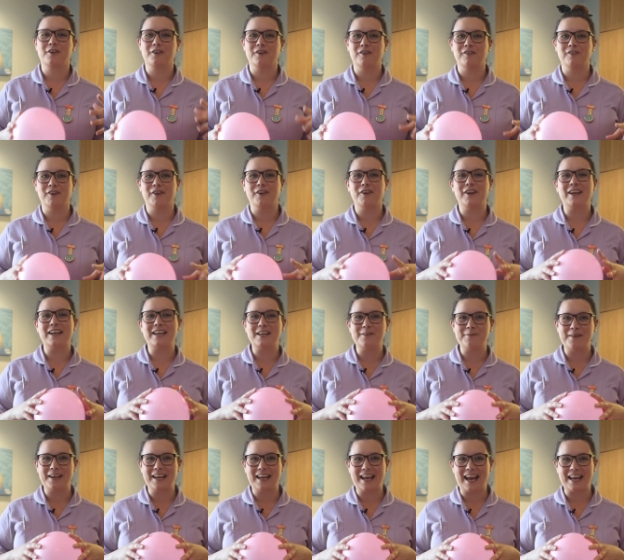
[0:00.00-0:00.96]
guru,
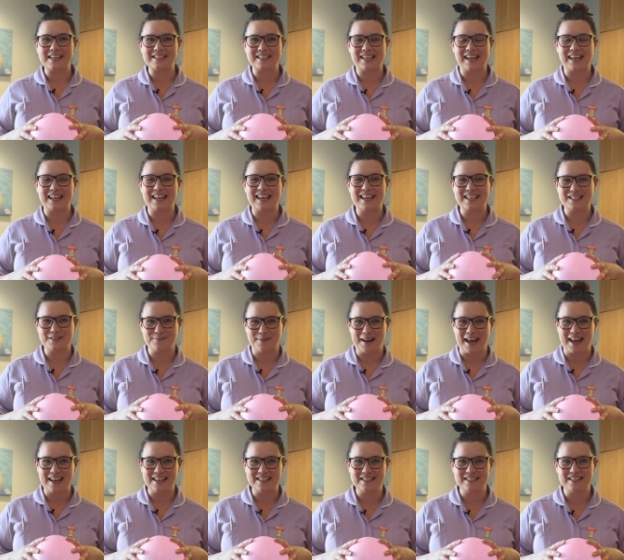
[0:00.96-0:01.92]
Ina Gaskin,
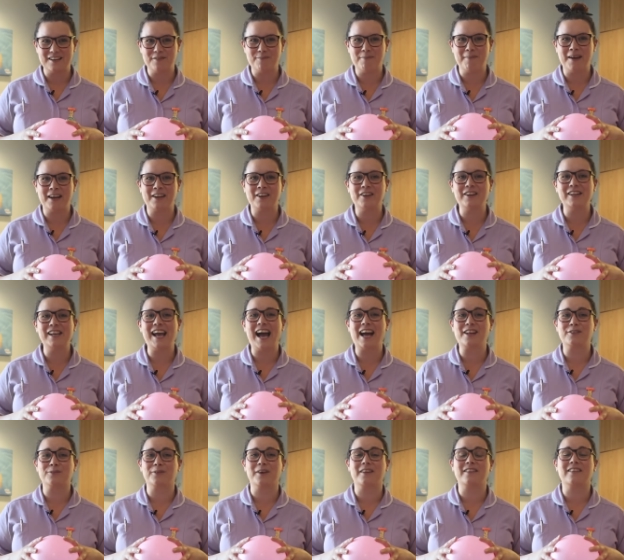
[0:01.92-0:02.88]
explains if men only
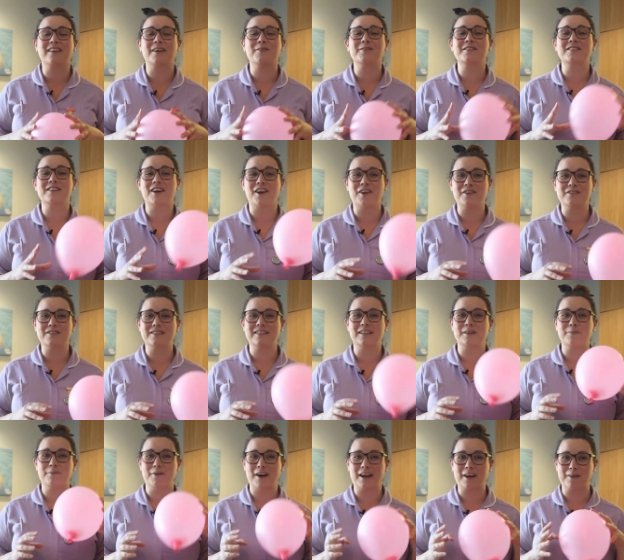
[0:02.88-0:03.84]
had one, they would
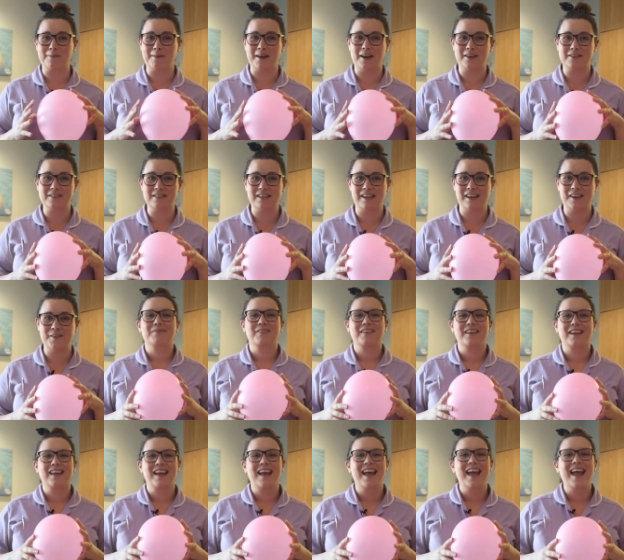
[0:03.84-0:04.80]
totally brag about it.
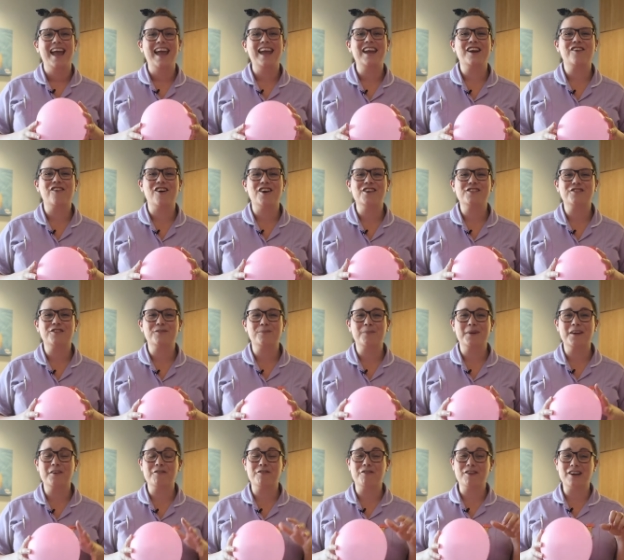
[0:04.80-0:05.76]
It grows from
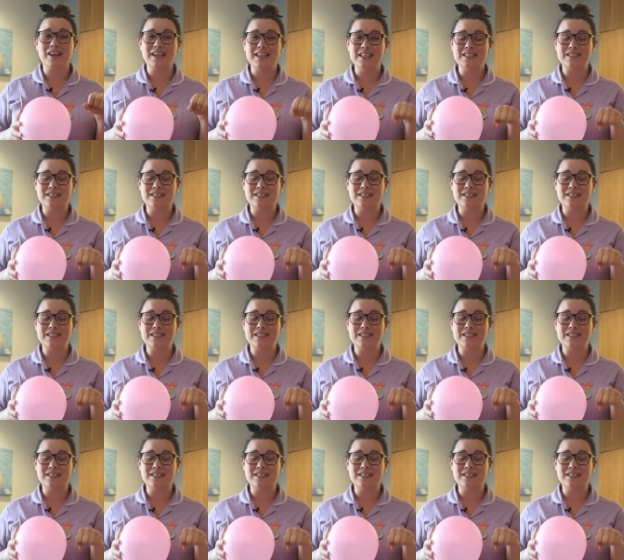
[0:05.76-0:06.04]
being really